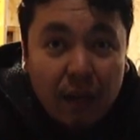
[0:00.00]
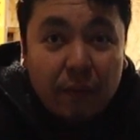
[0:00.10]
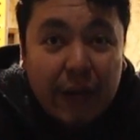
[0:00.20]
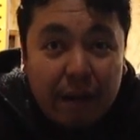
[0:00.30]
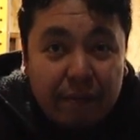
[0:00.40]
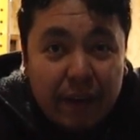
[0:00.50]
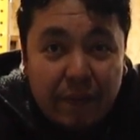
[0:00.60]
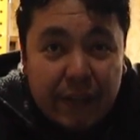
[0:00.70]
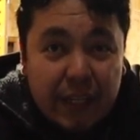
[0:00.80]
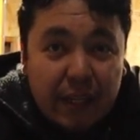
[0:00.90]
we have
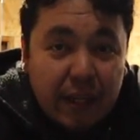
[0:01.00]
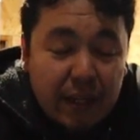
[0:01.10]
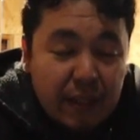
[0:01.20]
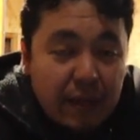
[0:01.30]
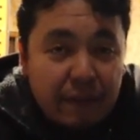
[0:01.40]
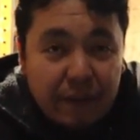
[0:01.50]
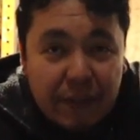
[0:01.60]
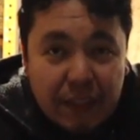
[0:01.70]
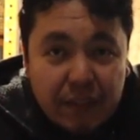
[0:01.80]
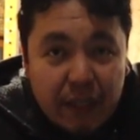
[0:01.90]

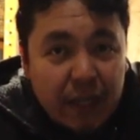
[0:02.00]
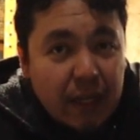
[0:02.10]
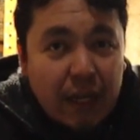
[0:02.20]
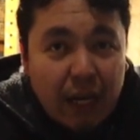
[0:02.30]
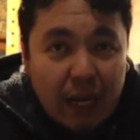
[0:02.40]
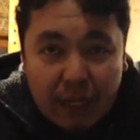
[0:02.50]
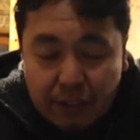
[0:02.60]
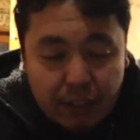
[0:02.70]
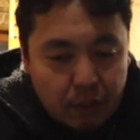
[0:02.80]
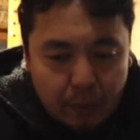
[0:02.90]
50s. You
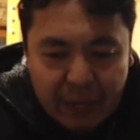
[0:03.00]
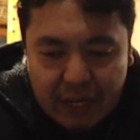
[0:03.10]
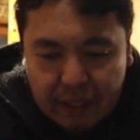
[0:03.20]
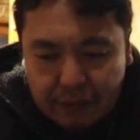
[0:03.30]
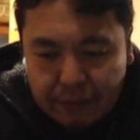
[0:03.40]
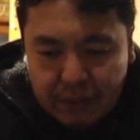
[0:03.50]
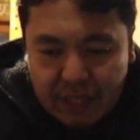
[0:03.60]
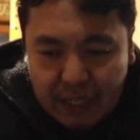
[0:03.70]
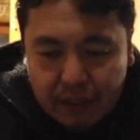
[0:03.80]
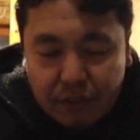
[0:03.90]
can do many different
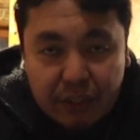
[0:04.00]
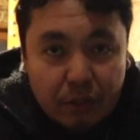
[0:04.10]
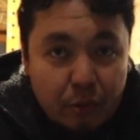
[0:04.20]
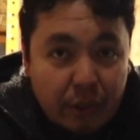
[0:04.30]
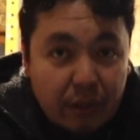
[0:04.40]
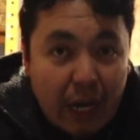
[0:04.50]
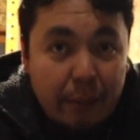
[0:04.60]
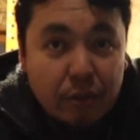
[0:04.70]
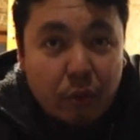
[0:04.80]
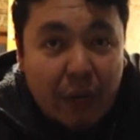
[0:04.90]
things. You can do
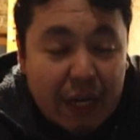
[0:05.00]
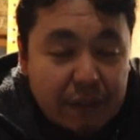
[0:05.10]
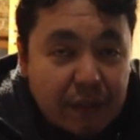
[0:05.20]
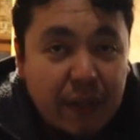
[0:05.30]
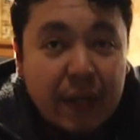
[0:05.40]
gobble squats,